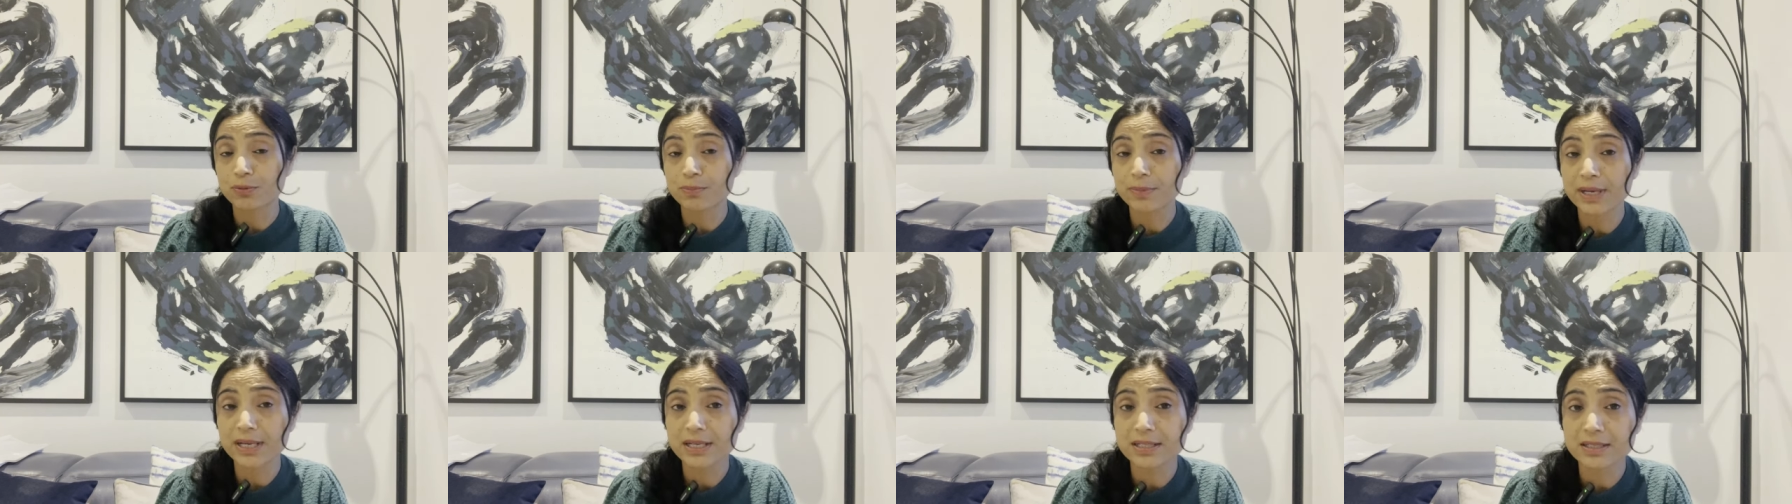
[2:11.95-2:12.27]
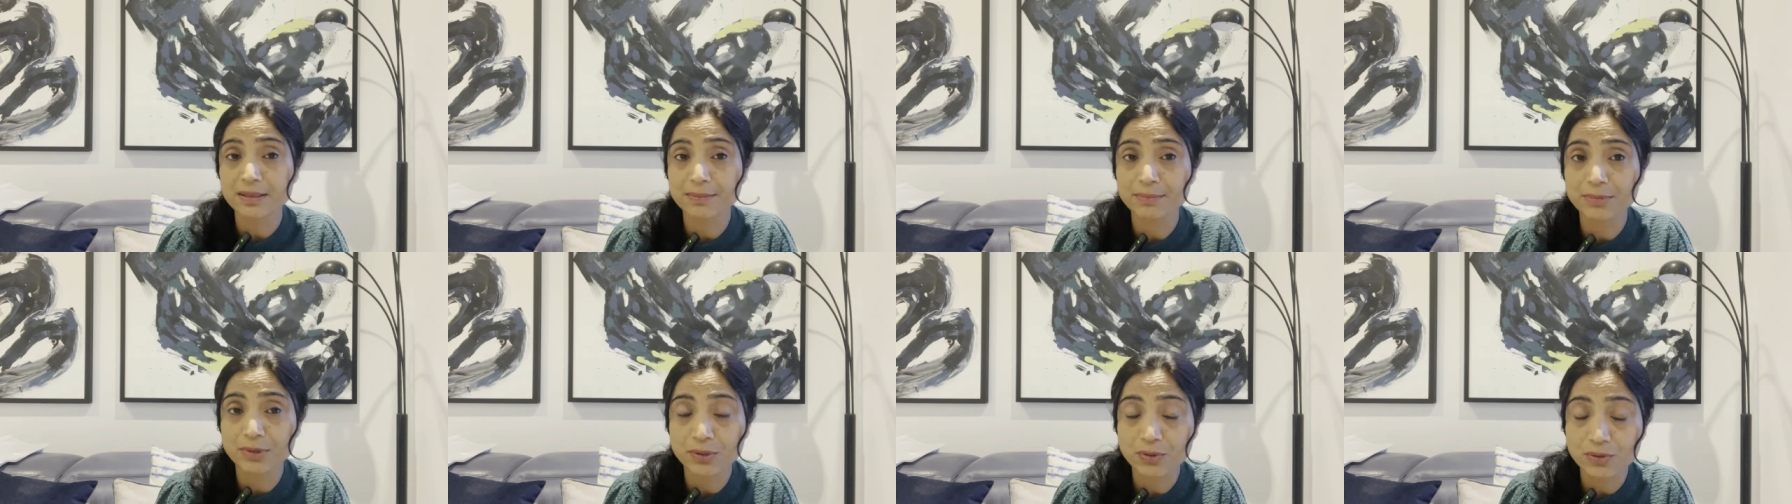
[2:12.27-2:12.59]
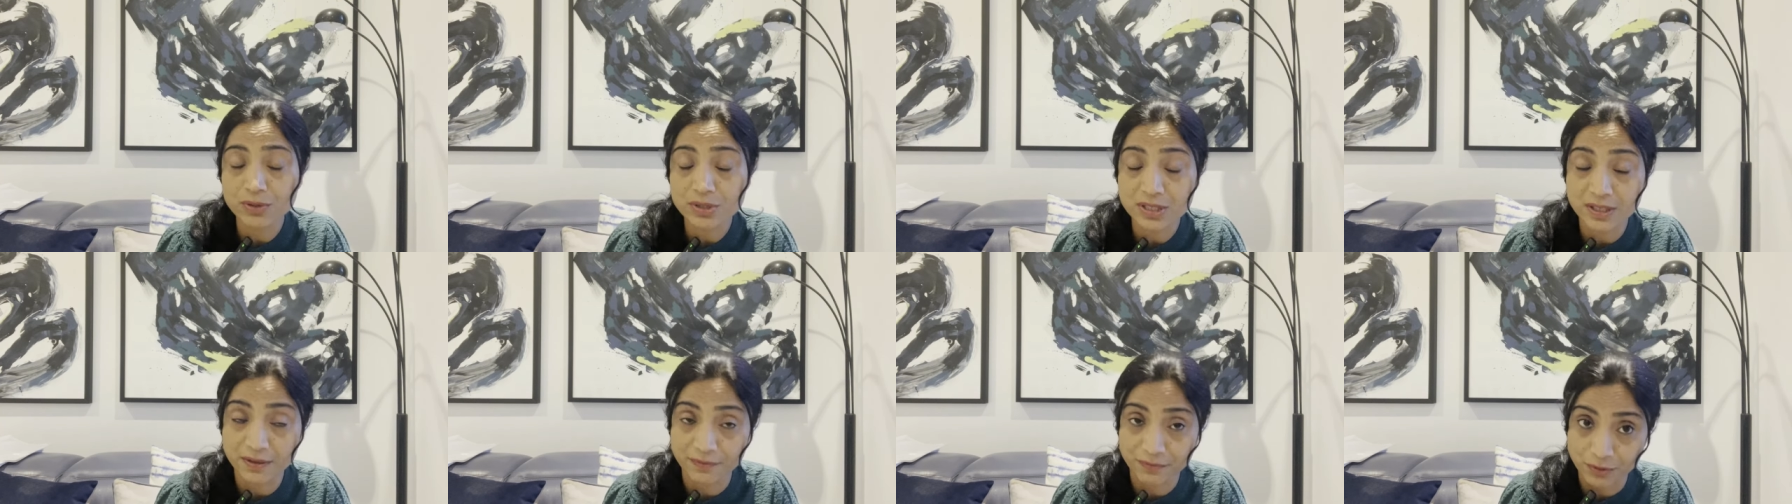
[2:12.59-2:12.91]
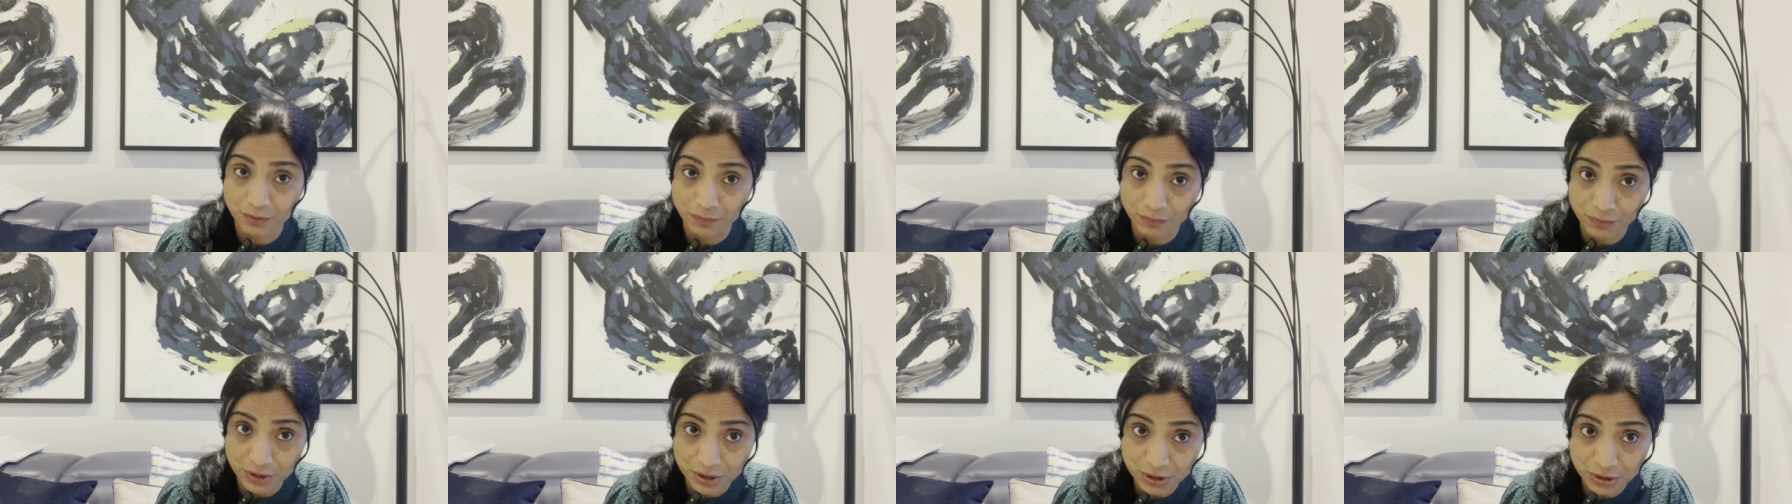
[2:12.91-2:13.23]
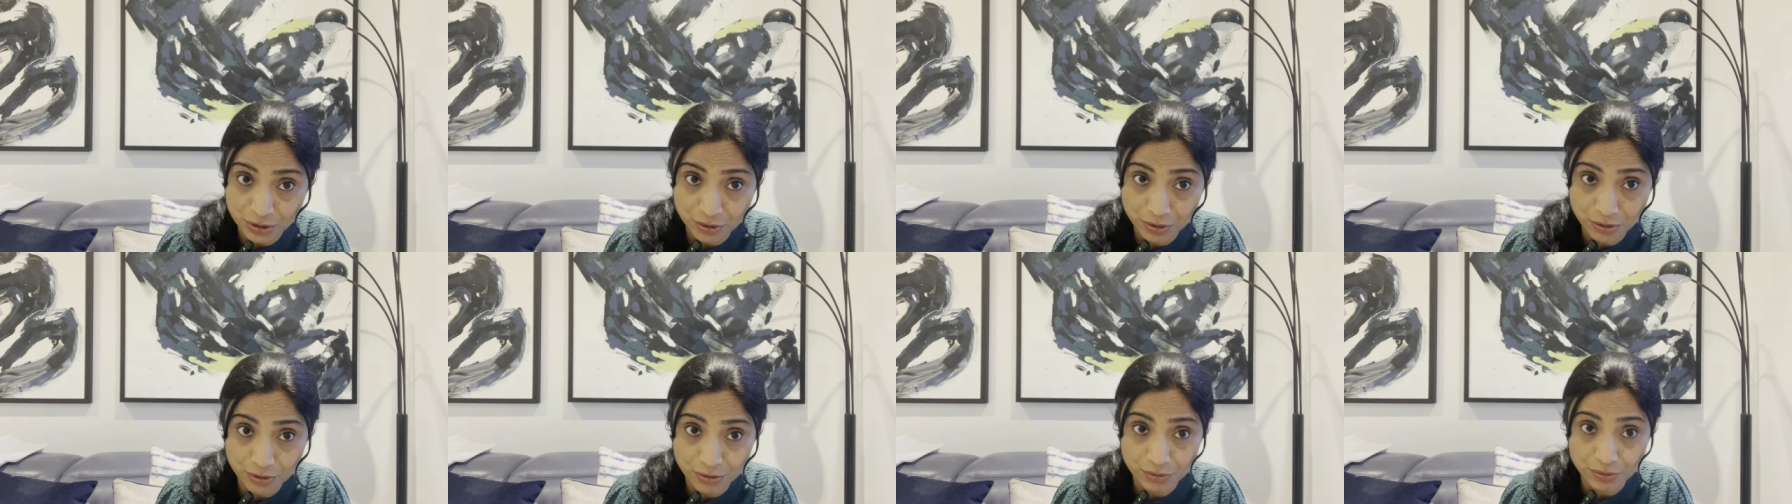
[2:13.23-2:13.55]
to make some notes if you
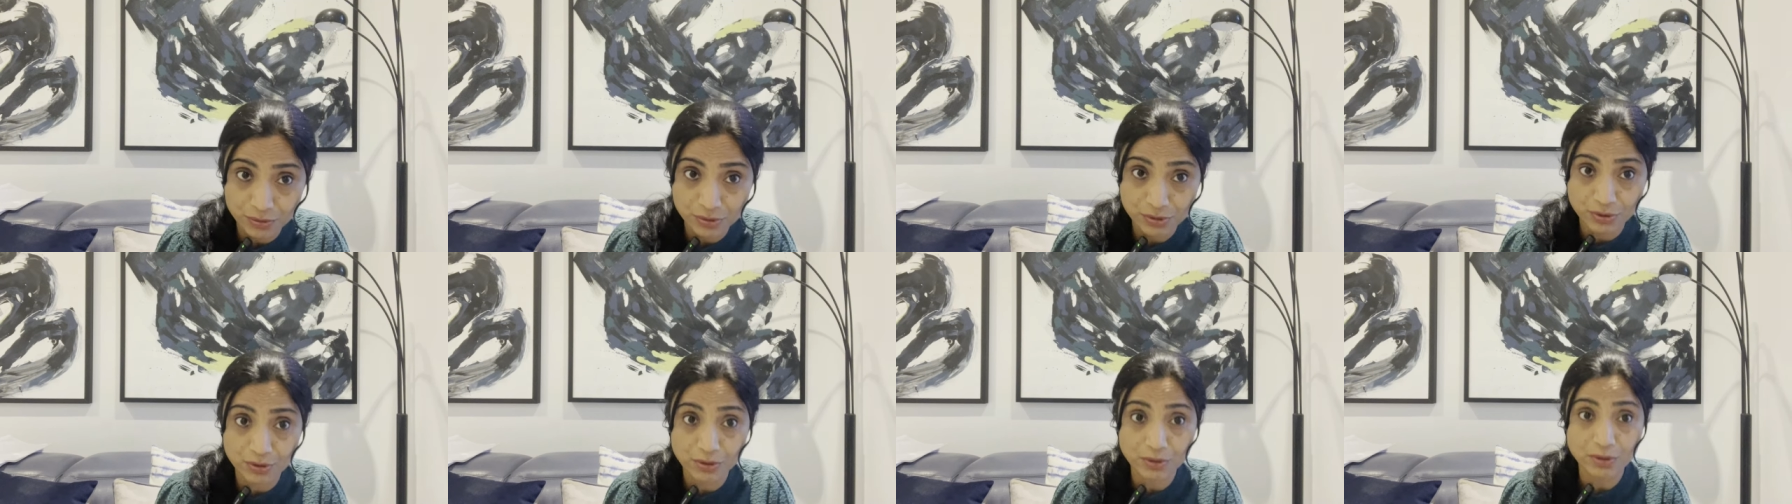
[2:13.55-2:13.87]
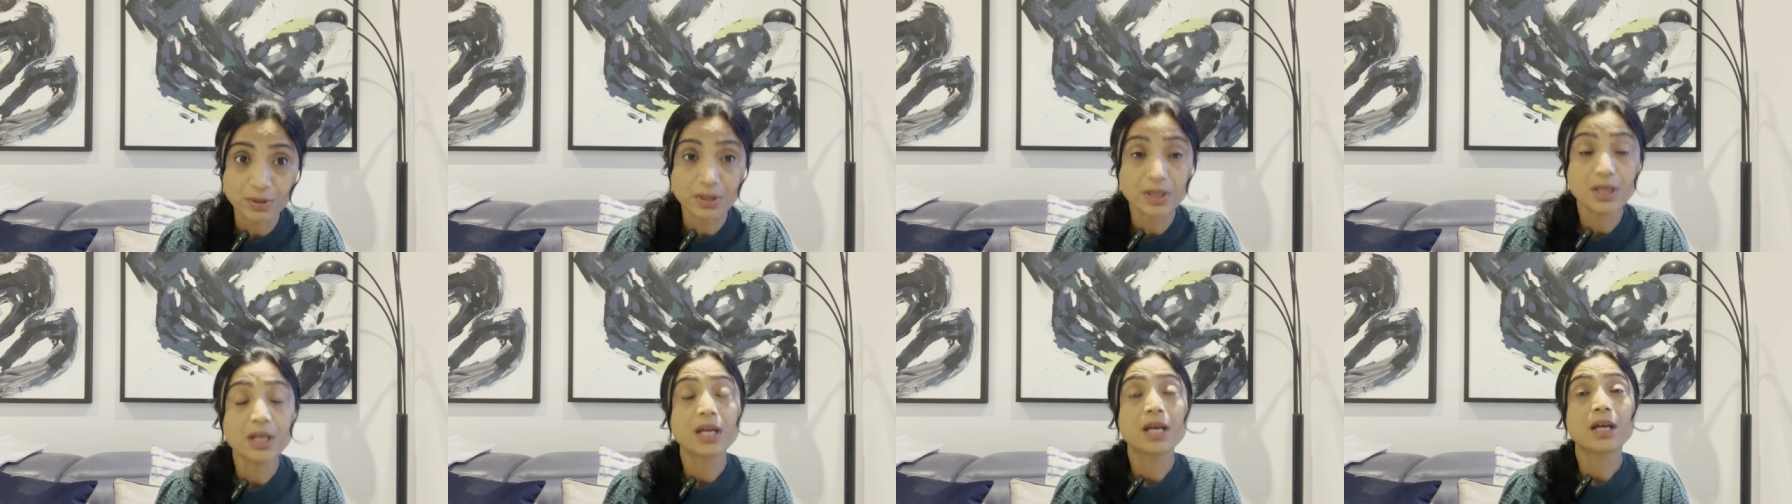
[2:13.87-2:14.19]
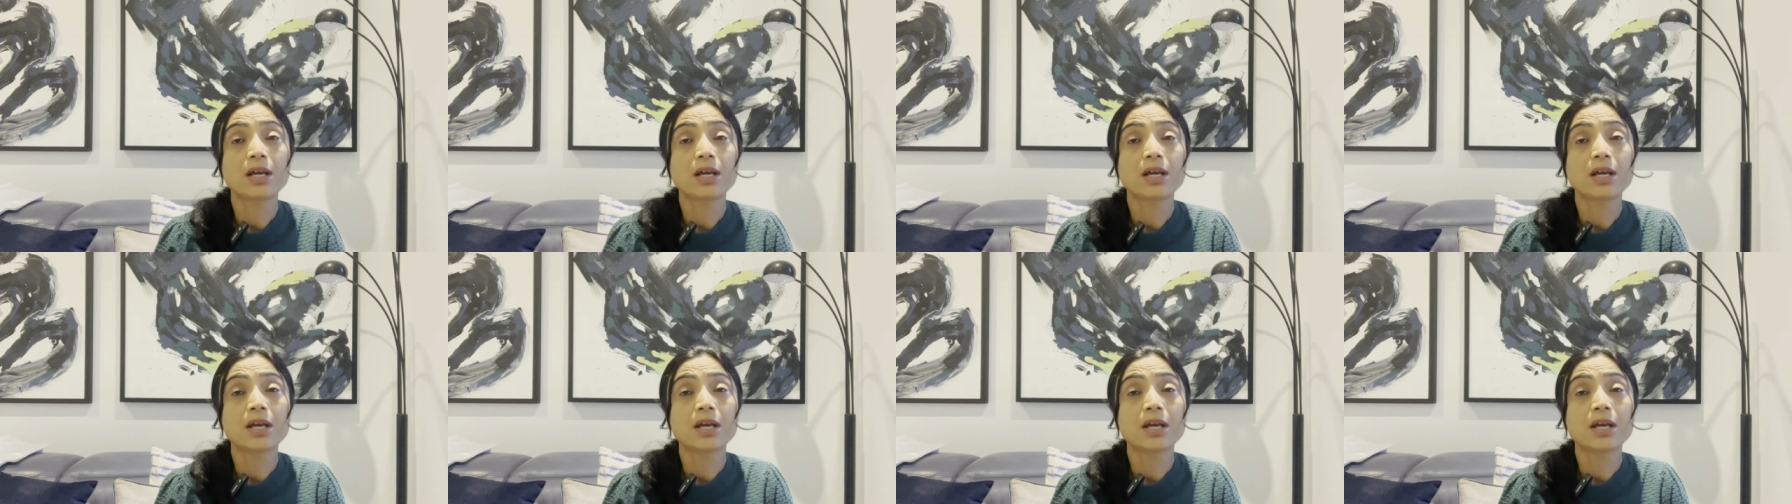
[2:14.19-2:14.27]
wish to do so